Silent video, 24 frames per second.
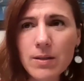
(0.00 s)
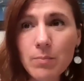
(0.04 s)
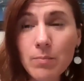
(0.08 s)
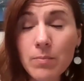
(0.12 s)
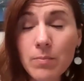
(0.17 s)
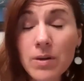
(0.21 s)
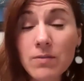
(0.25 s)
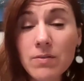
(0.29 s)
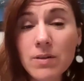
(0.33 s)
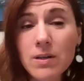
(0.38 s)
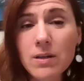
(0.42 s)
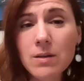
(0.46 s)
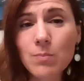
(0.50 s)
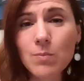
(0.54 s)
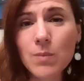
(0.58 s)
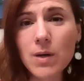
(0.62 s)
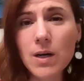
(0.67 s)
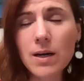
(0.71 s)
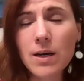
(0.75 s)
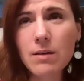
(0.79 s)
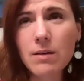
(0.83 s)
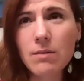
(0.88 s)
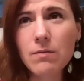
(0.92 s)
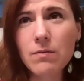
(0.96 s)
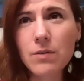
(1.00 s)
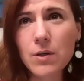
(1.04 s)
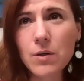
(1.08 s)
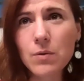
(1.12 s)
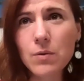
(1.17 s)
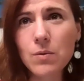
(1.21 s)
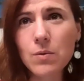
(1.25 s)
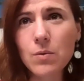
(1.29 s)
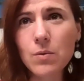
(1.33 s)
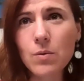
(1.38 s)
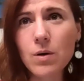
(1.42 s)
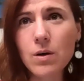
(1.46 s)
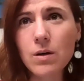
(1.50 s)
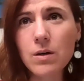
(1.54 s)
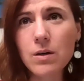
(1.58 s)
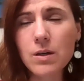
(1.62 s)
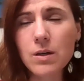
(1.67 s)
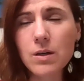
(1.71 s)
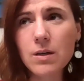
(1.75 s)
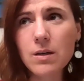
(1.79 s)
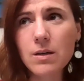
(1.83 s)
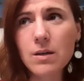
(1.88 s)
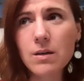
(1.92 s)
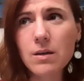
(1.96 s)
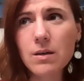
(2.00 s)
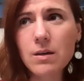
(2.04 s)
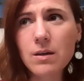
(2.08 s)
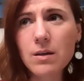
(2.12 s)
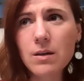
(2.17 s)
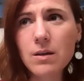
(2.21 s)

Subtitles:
that pivoted my view on